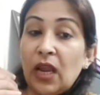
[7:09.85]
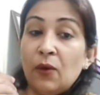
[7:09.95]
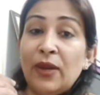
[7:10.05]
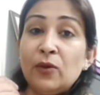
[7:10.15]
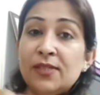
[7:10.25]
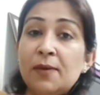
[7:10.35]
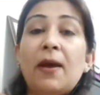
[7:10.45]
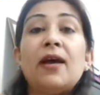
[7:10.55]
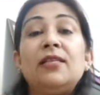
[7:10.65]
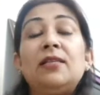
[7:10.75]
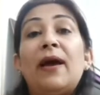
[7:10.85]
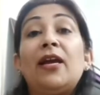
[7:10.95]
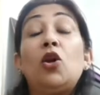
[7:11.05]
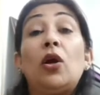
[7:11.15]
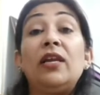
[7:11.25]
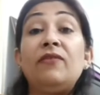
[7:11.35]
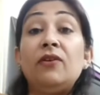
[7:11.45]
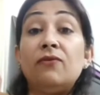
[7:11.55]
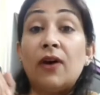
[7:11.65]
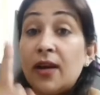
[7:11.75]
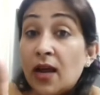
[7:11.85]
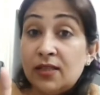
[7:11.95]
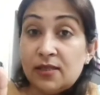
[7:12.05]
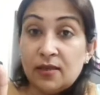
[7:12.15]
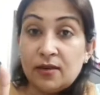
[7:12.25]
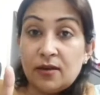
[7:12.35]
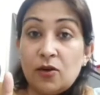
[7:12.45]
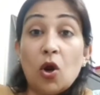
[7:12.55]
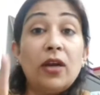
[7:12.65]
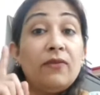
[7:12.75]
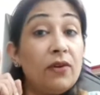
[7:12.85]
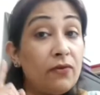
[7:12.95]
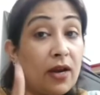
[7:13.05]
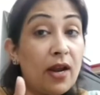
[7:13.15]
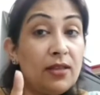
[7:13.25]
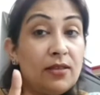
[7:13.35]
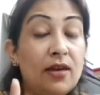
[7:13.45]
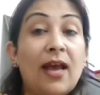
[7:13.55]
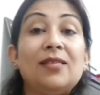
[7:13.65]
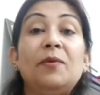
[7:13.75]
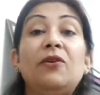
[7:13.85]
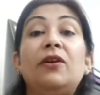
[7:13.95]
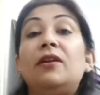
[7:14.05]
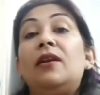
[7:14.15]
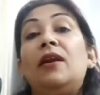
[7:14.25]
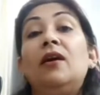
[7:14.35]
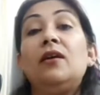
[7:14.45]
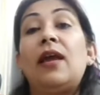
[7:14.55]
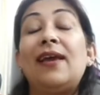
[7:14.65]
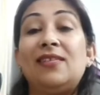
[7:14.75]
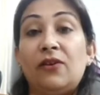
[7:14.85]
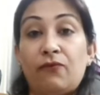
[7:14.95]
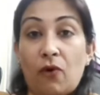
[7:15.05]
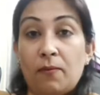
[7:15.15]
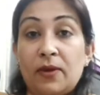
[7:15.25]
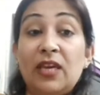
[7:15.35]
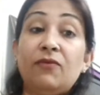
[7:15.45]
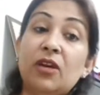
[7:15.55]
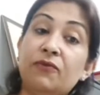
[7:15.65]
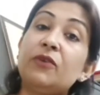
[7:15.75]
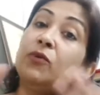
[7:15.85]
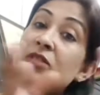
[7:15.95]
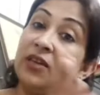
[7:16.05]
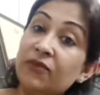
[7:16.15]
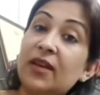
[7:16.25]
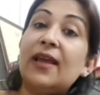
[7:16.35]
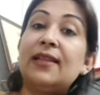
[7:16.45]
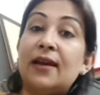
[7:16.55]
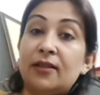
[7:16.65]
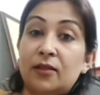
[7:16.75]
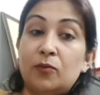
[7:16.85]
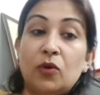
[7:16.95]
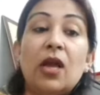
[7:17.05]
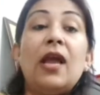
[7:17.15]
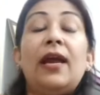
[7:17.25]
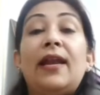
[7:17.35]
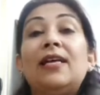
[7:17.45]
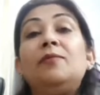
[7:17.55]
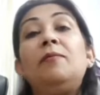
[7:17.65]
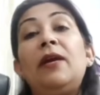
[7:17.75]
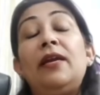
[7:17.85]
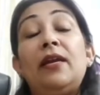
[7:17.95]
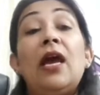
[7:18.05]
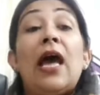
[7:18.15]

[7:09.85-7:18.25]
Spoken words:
When you see my answer bank, not even one answer has been written in a essay form. Even if it was given like that in the book, it has been made.